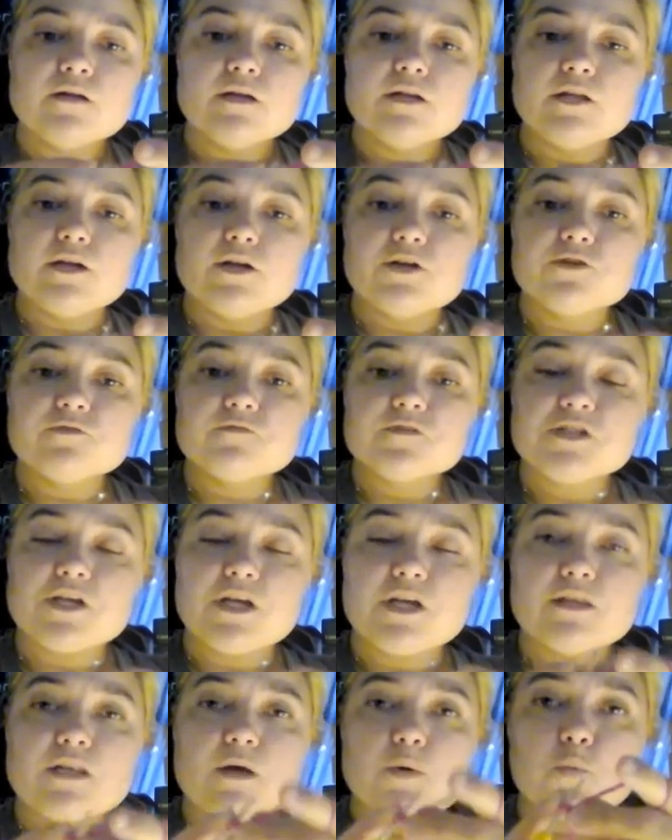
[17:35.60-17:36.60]
Now you've
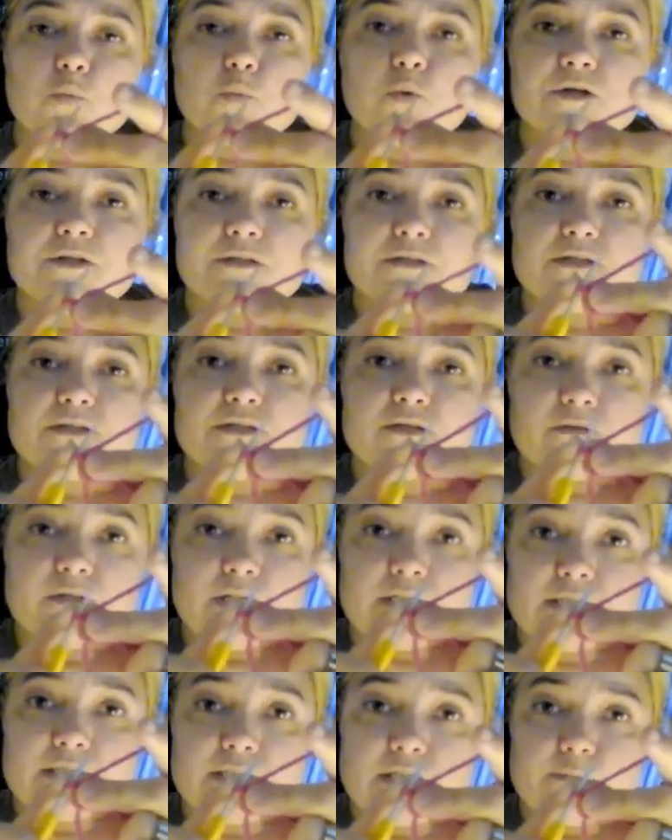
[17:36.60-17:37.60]
chained that 1, so
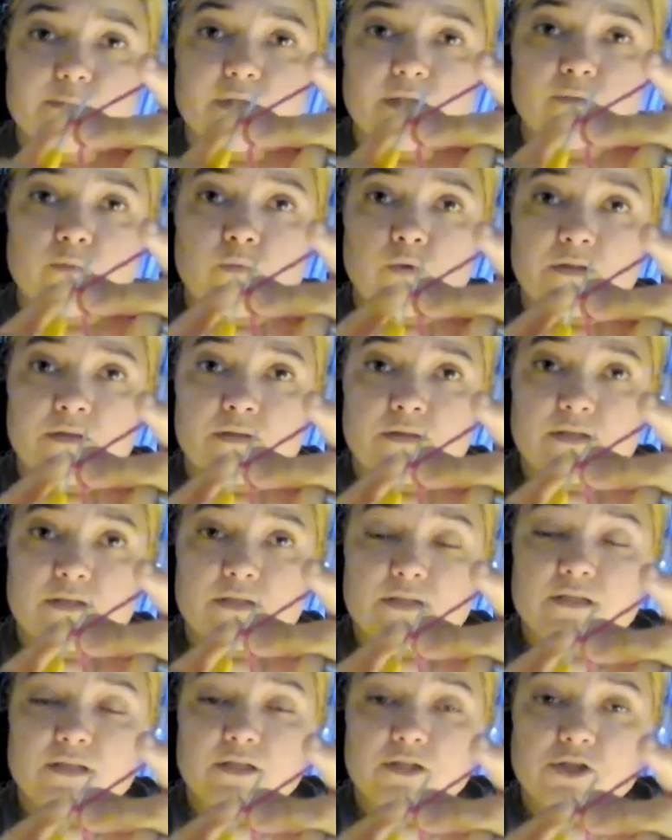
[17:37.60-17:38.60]
that's going to be what the
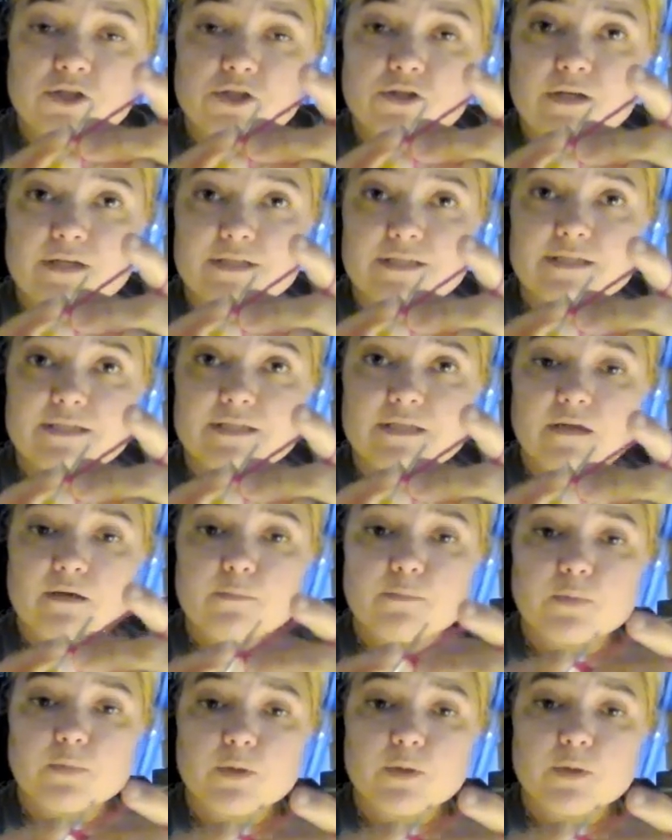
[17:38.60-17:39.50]
stitch you're going to skip.